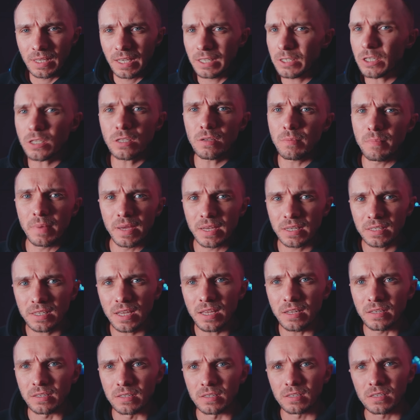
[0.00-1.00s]
It doesn't make
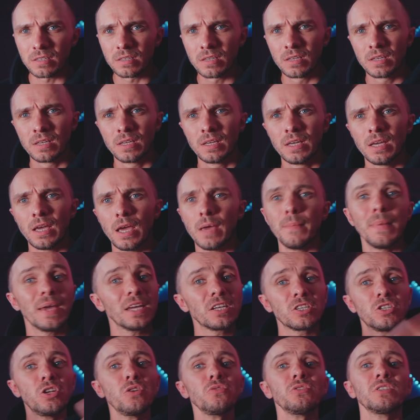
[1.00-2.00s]
sense. It
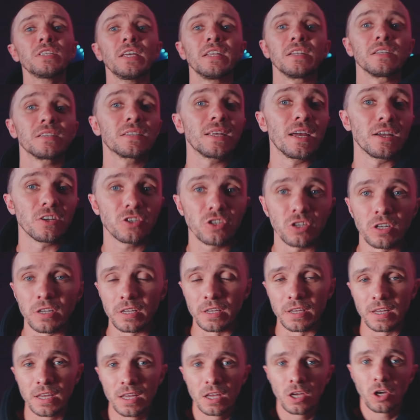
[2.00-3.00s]
makes no sense,
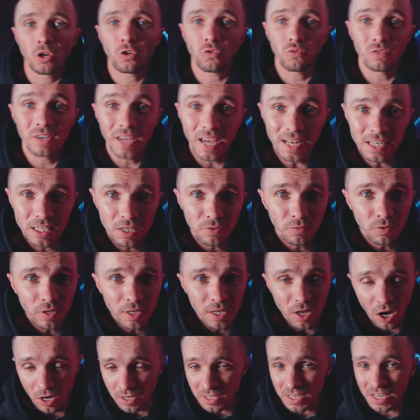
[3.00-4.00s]
actually,
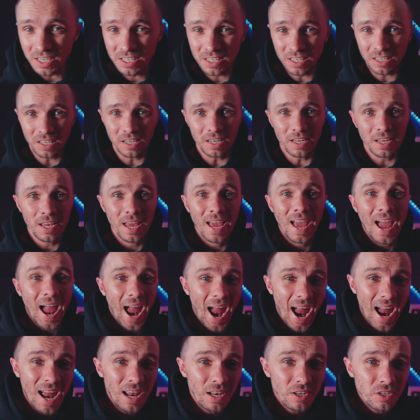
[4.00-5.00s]
creatively, artistically,
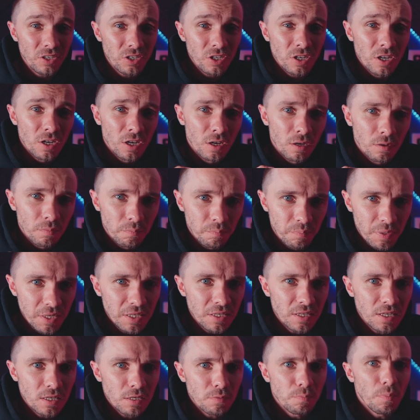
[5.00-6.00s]
and
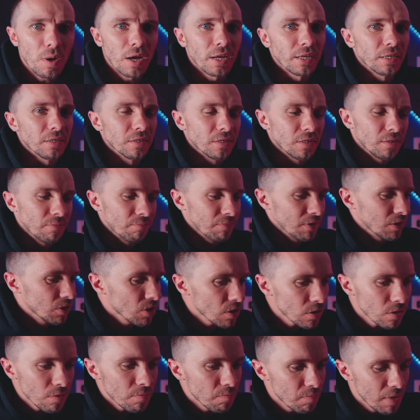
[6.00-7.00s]
business mind.
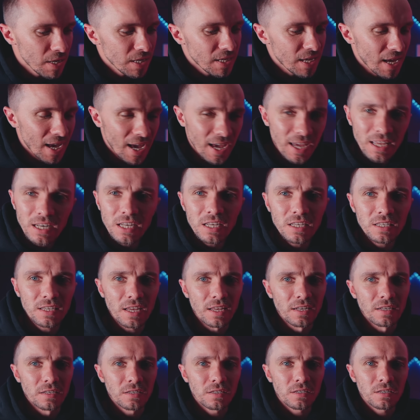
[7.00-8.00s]
Doesn't make any
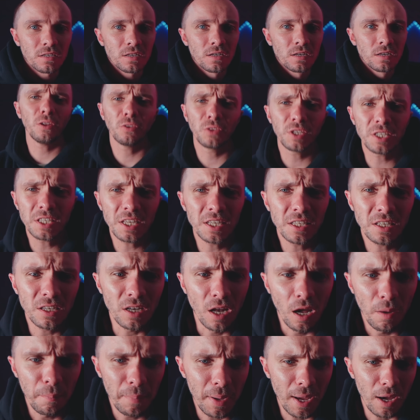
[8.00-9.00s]
sense. Now, this isn't
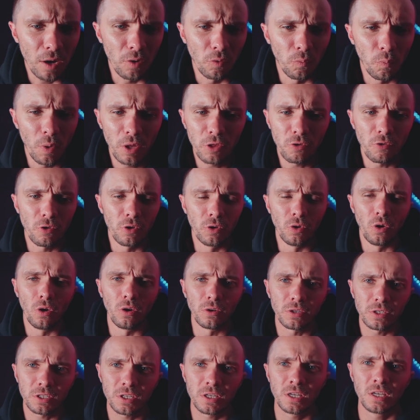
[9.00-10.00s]
about whether or
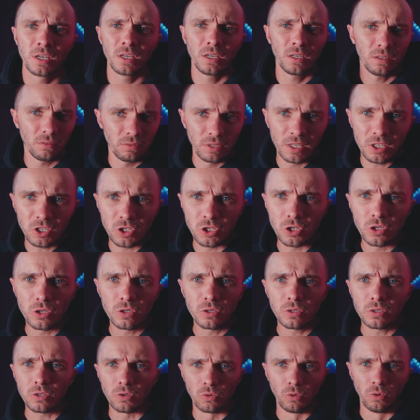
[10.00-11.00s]
not this
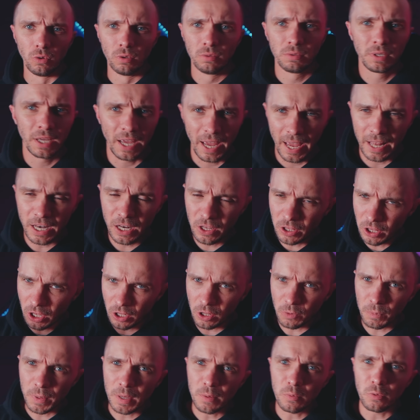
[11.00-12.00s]
dude or any of the
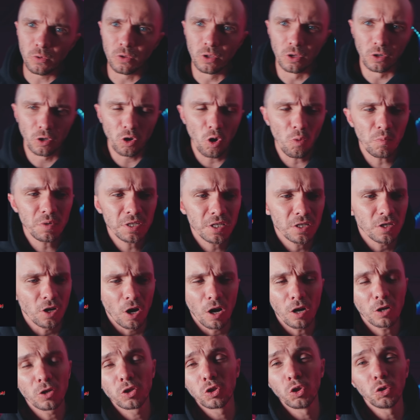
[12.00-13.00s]
other people that commented
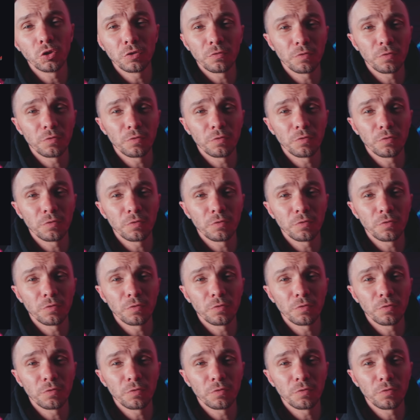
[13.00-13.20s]
are good